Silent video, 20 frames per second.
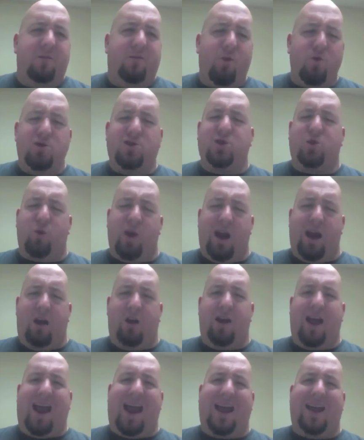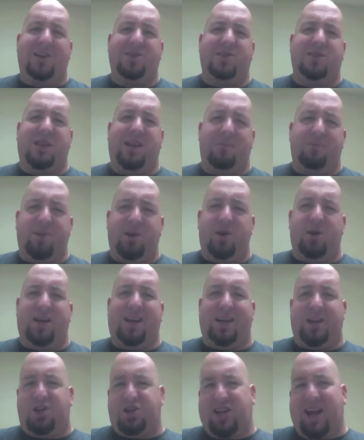Foursquare has the
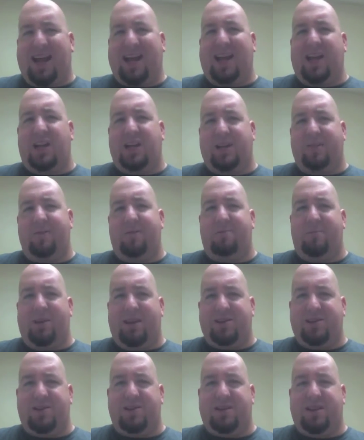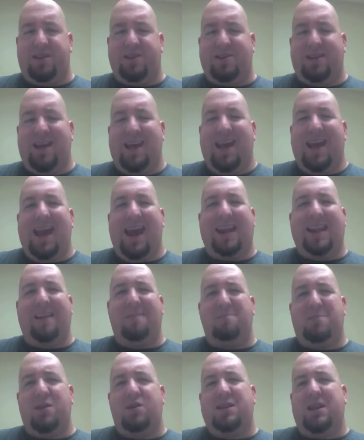ability to check in at different businesses, and
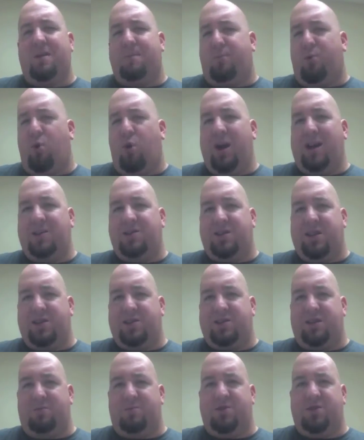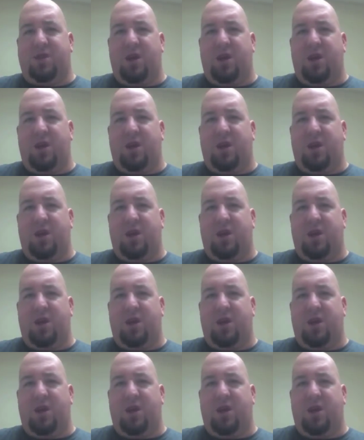they've built in a point system.